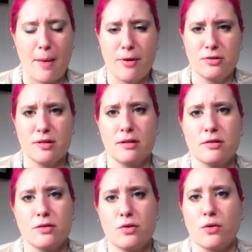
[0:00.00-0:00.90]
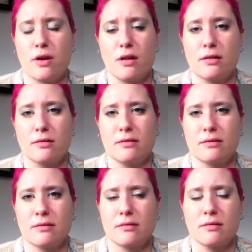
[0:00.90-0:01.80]
post a tutorial
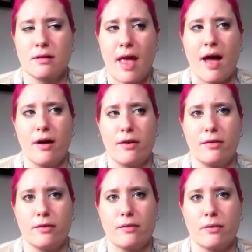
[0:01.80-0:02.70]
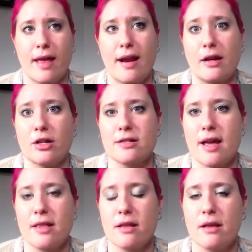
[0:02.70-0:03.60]
that I looked
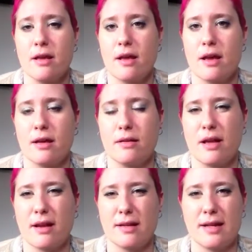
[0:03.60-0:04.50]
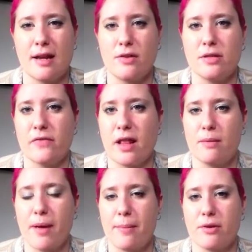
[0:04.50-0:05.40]
at. Like I said, I used the vellum
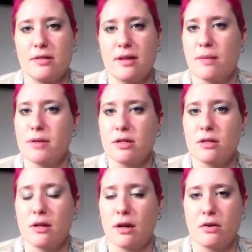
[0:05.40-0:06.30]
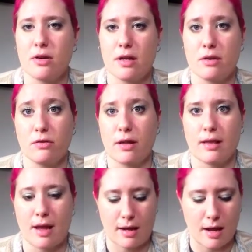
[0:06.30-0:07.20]
paper instead, but you'll get
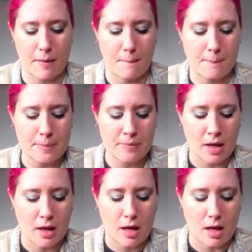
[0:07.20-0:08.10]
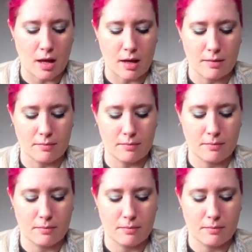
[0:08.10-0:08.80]
the idea. And